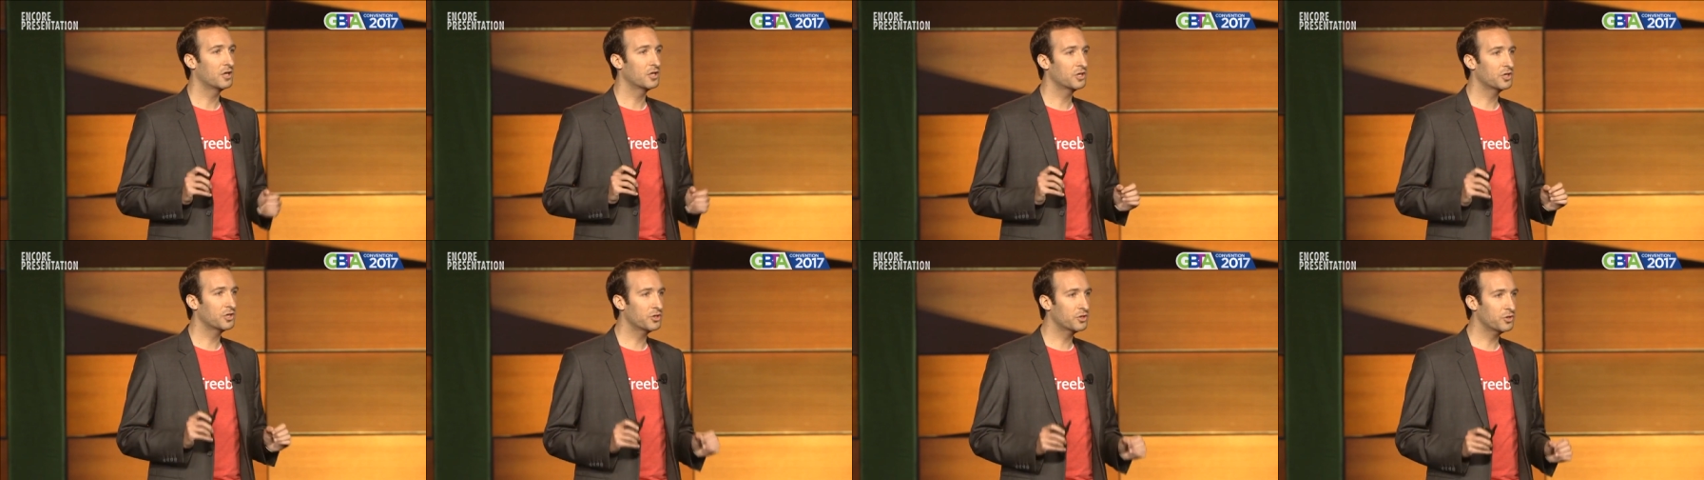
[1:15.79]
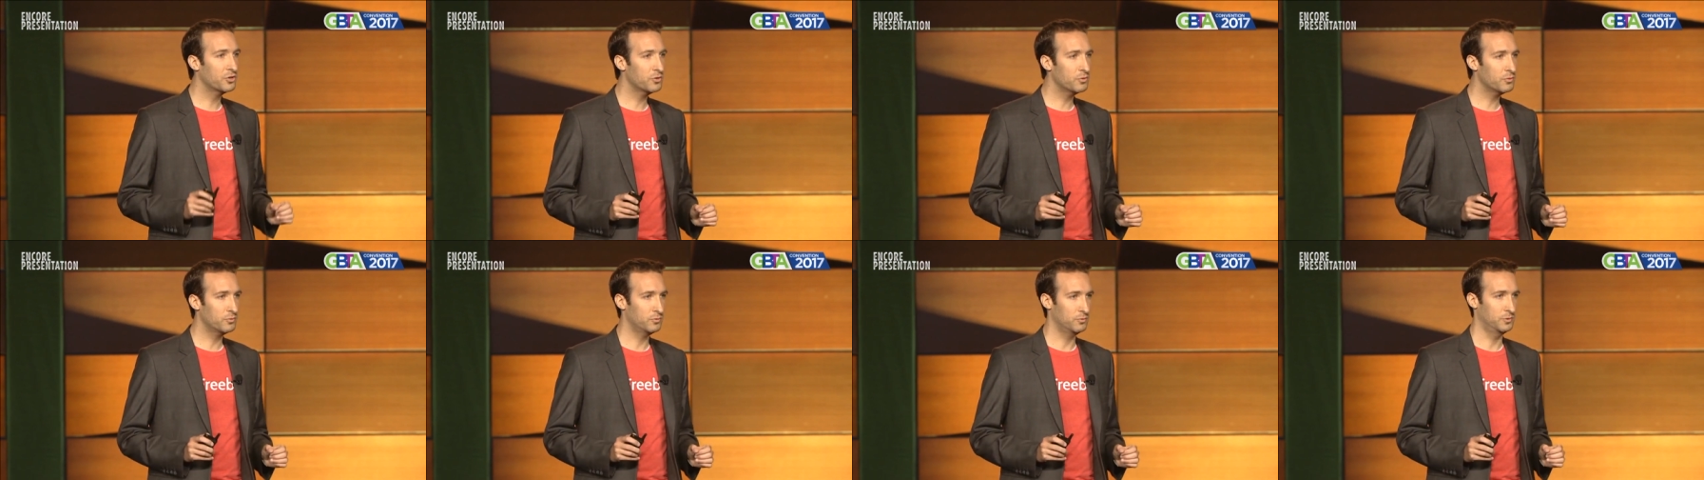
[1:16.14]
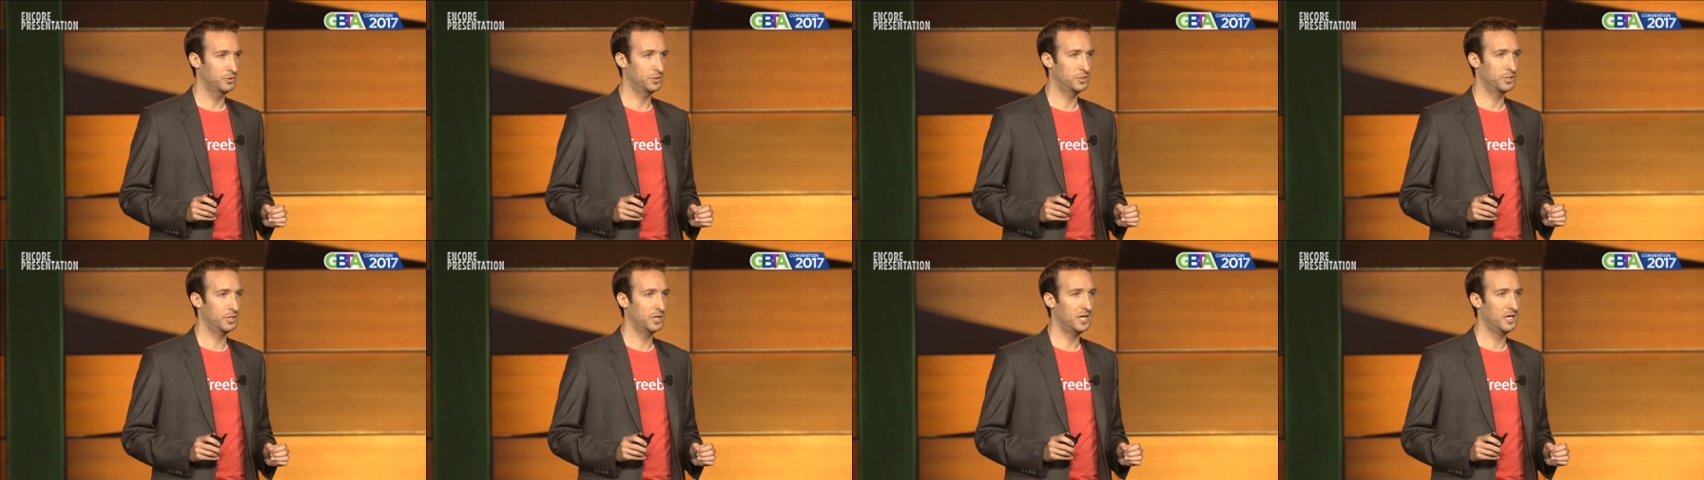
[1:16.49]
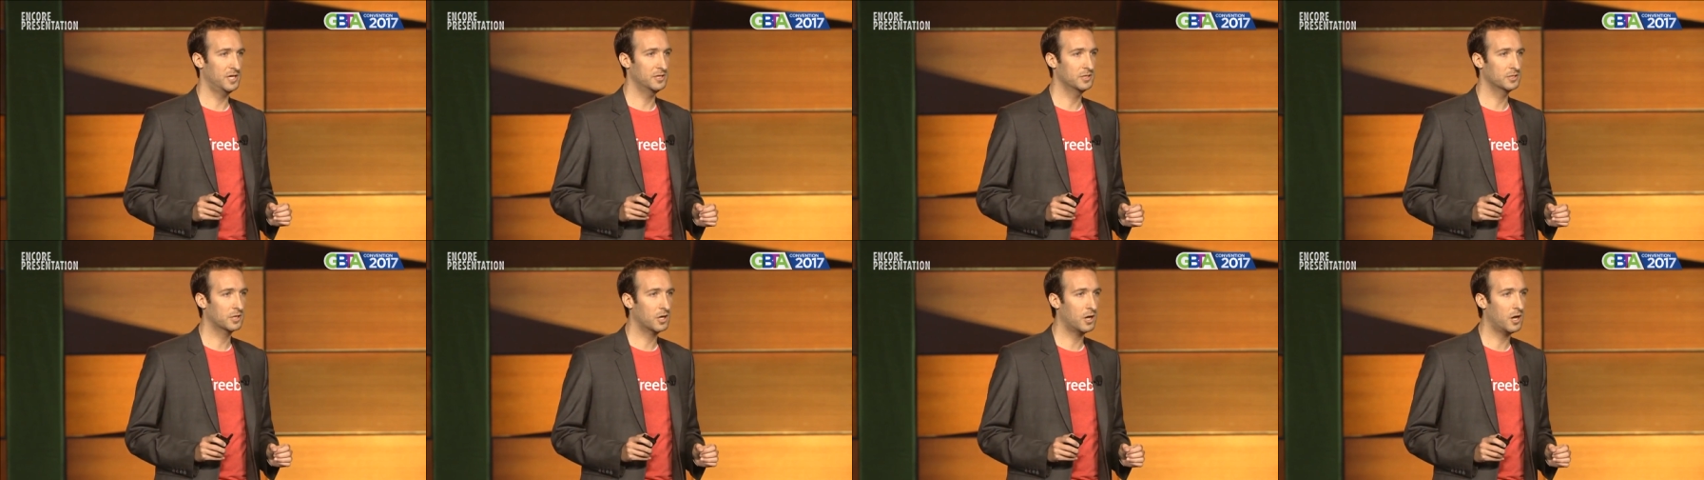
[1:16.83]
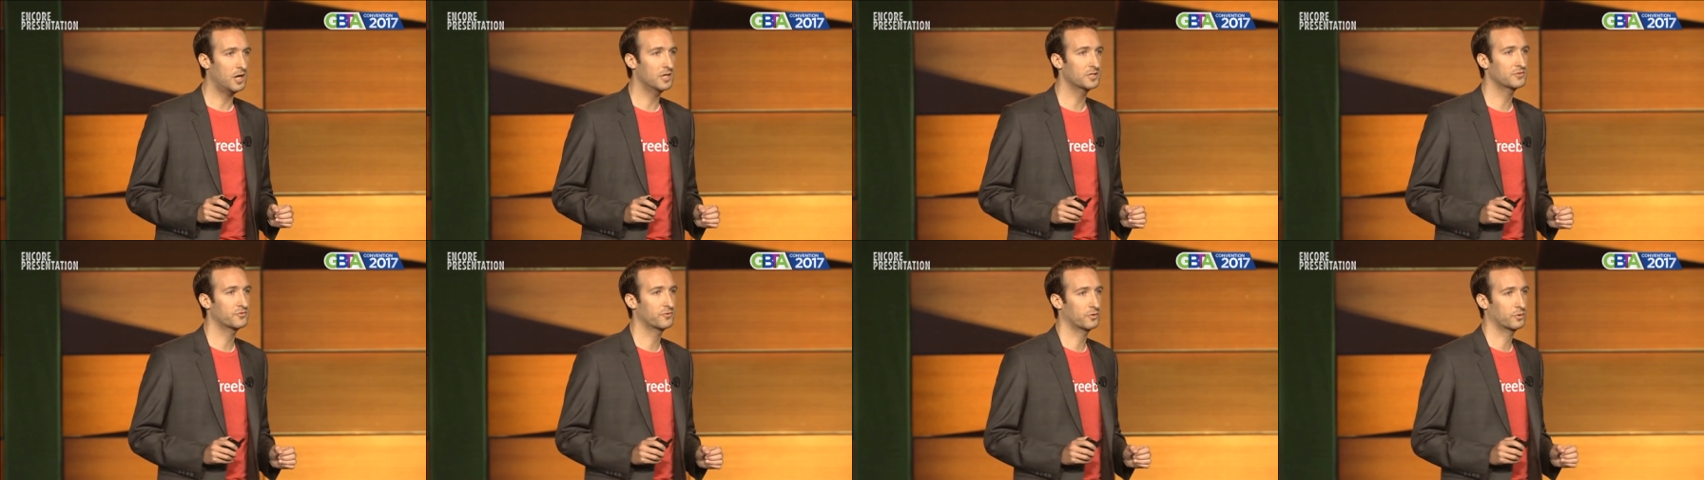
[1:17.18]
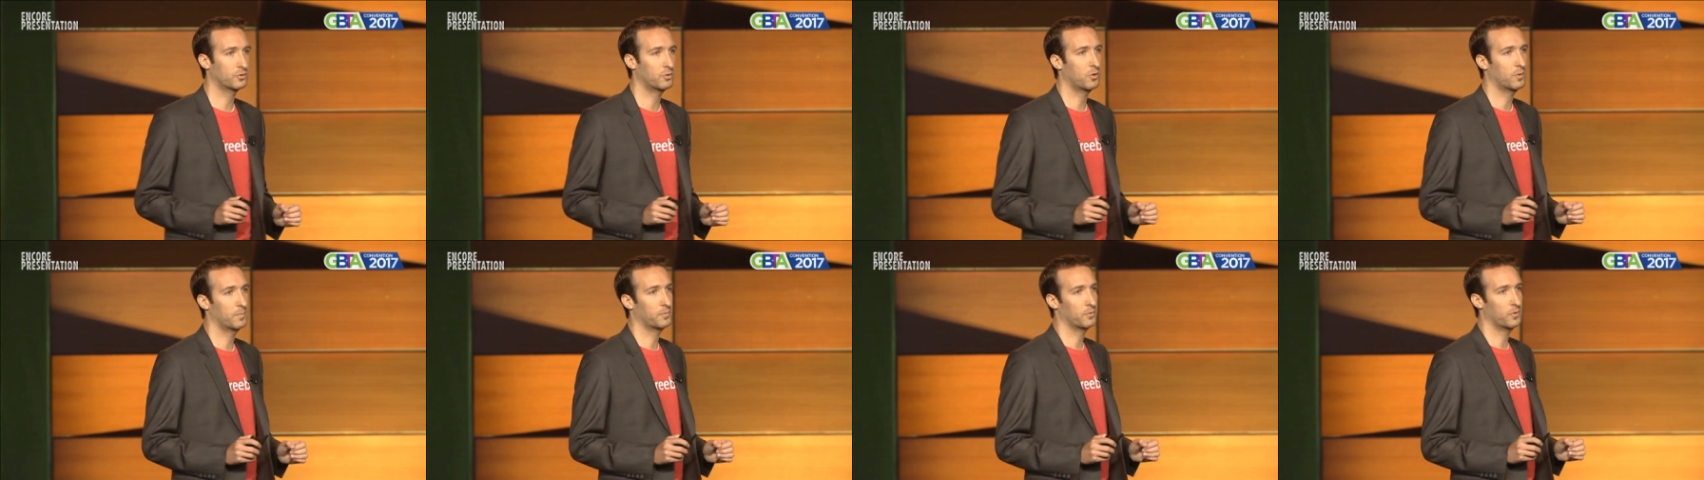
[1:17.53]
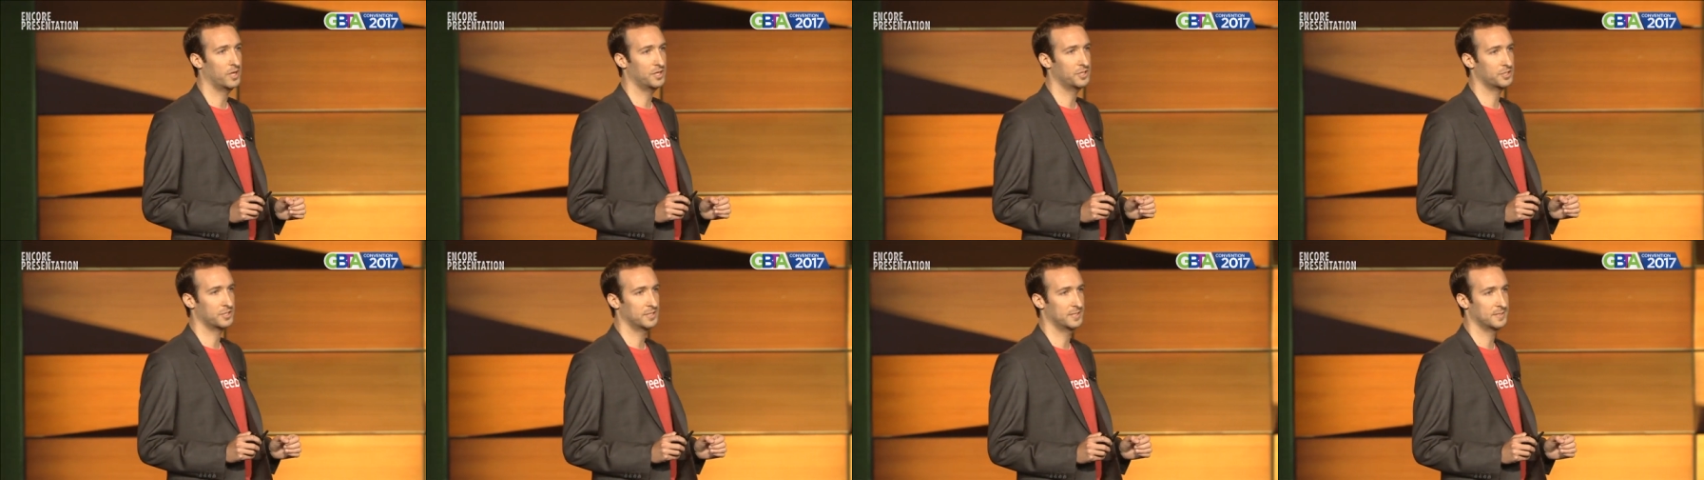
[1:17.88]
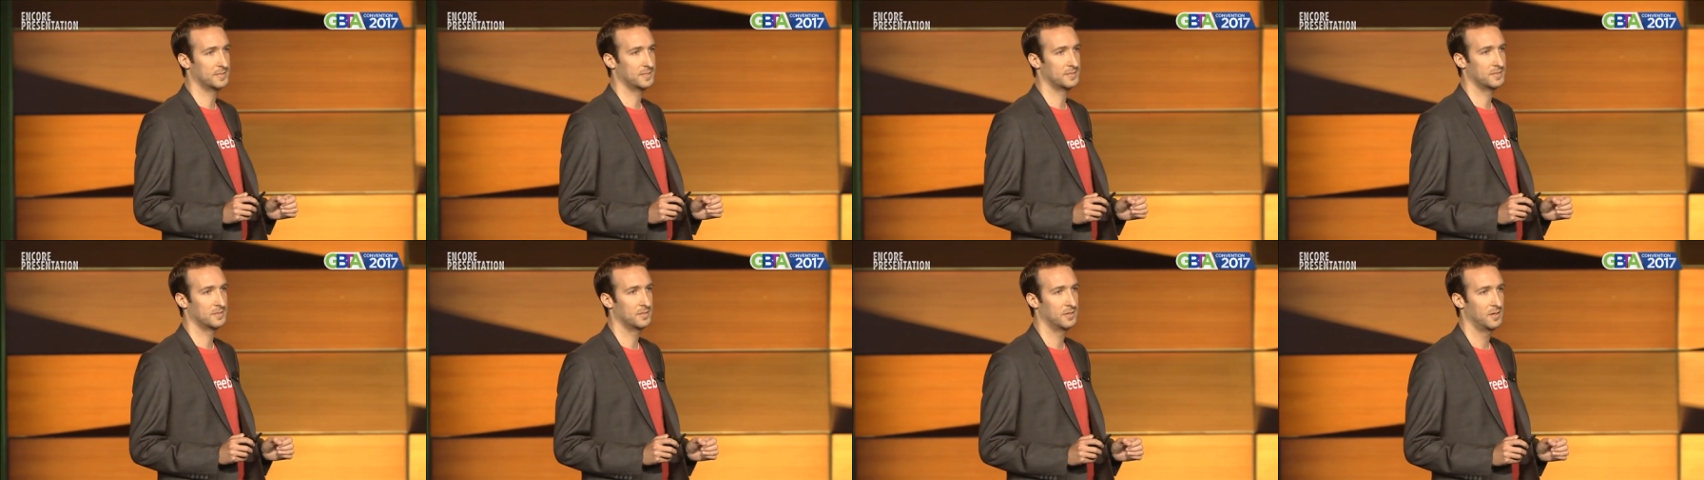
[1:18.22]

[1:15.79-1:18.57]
huge hidden cost for corporations.